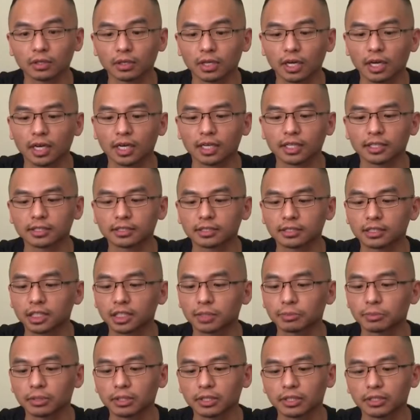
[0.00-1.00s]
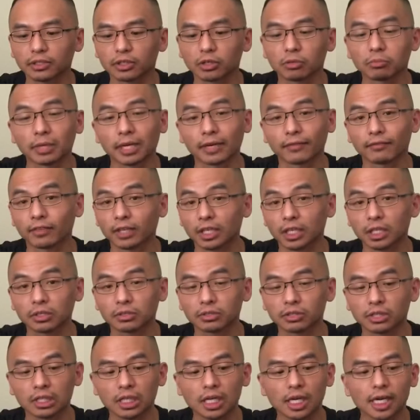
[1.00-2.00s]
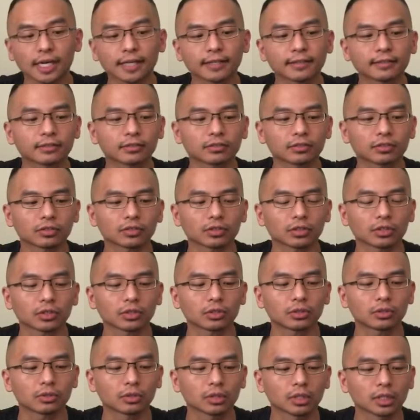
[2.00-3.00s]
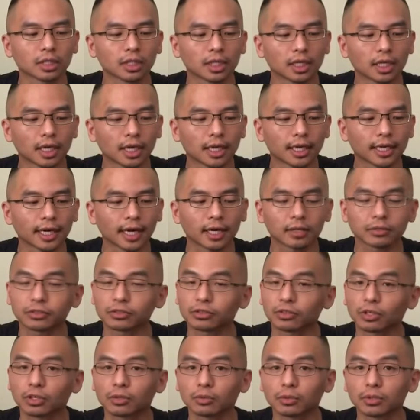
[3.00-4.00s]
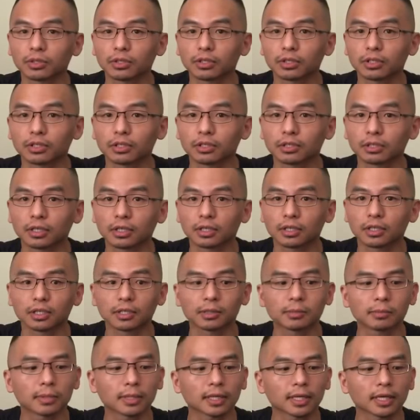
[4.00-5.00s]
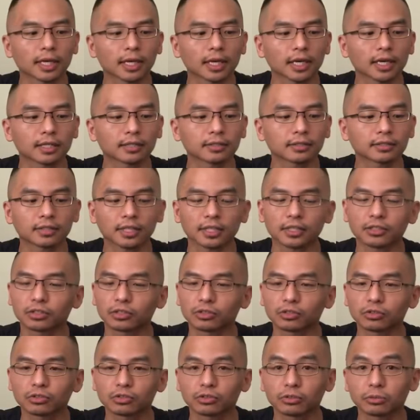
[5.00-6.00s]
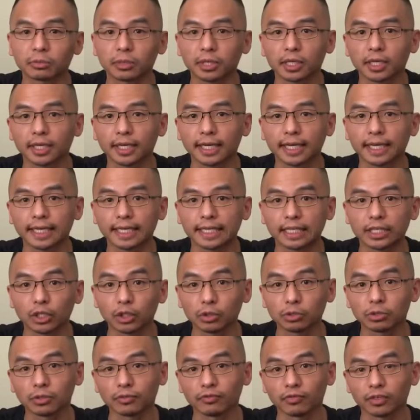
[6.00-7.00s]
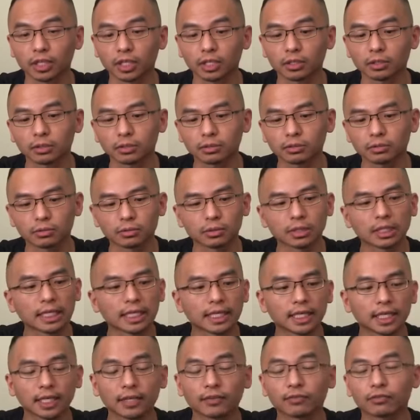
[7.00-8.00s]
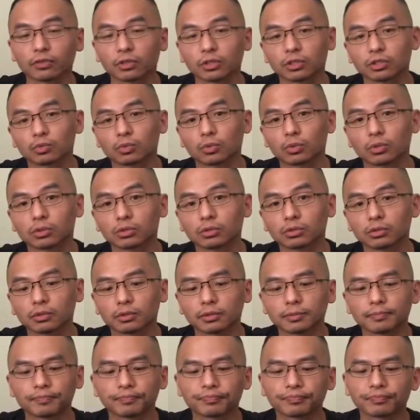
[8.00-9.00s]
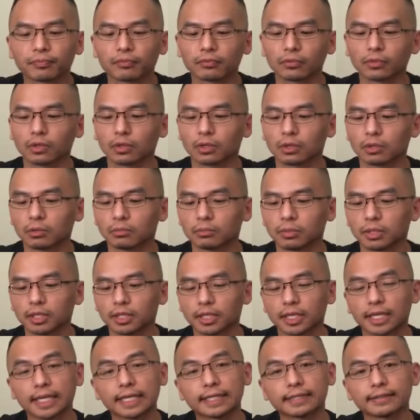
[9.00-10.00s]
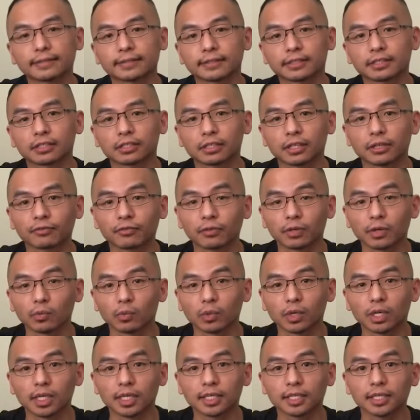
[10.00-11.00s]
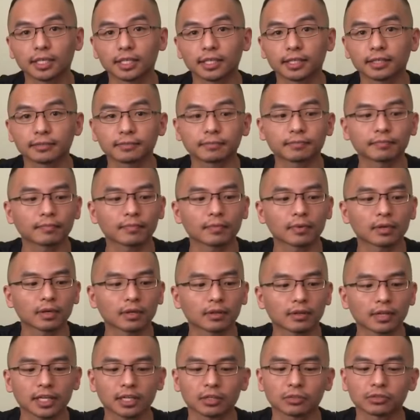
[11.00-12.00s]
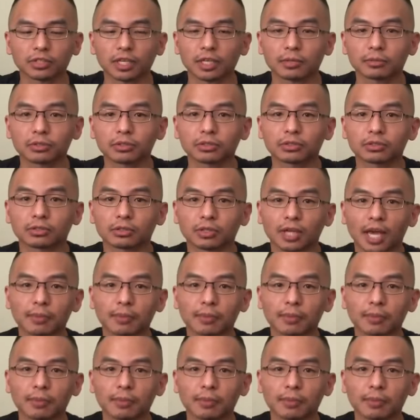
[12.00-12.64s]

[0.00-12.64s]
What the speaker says: I typically don't make videos a lot, so I'll start with it. And stay tuned to my YouTube video, Infinite's World. But again, this is Infinite One, and Thank you, Sabers.